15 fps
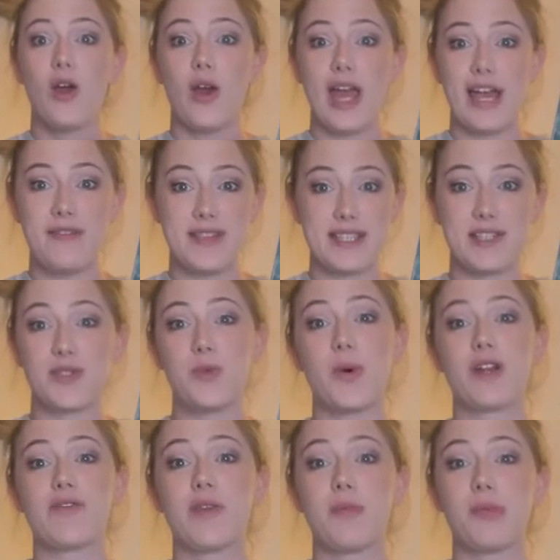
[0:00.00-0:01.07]
and this is
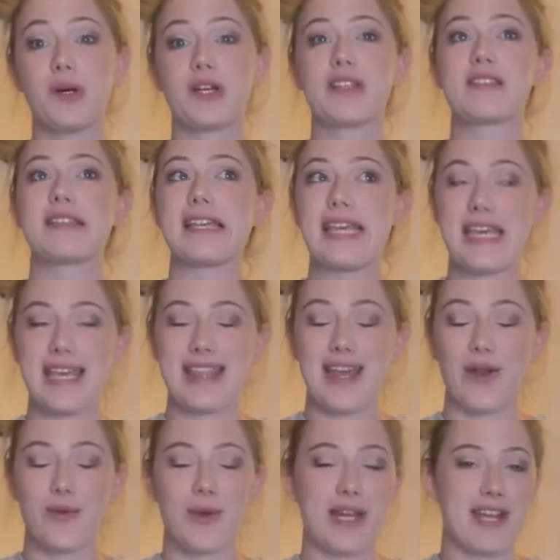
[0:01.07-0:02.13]
one of the books in
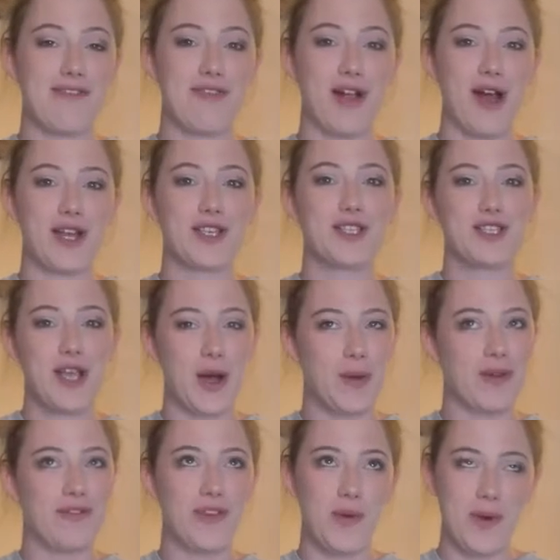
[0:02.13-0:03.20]
that reading vlog. So
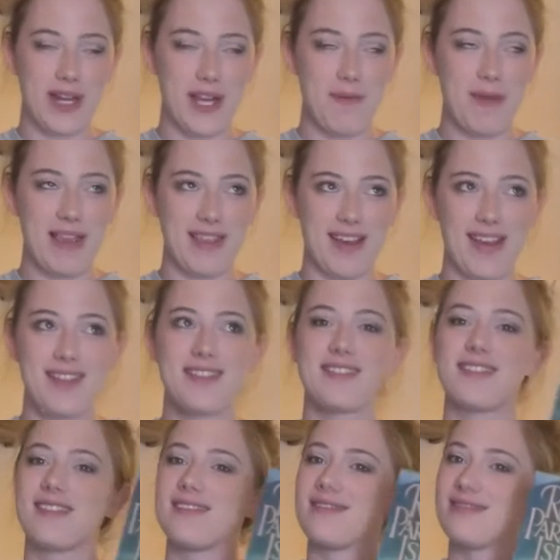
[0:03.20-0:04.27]
if you want to hear my
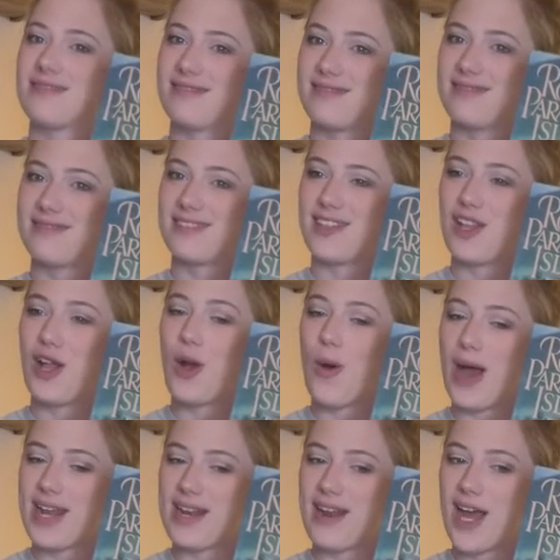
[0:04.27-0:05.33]
thoughts, go
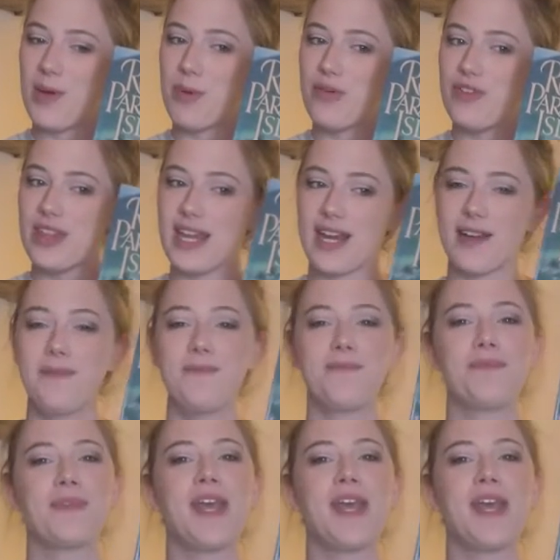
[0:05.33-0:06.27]
ahead and hop over there.